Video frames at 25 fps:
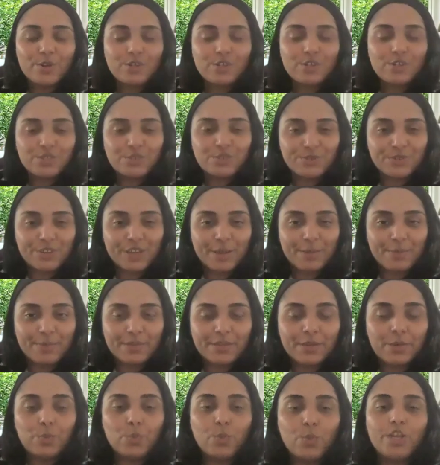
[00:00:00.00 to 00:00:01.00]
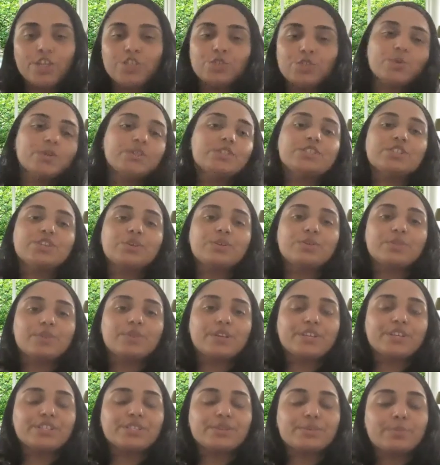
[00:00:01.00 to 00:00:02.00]
three, Ebony, which one do you
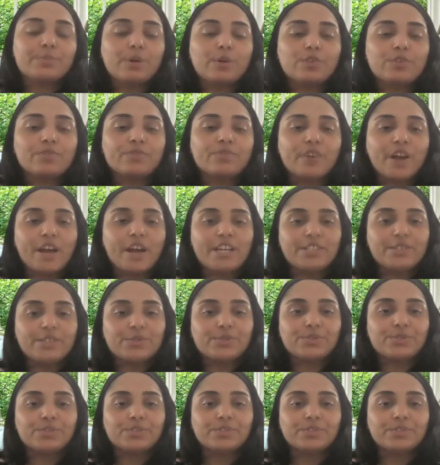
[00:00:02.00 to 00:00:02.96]
think is the most vital?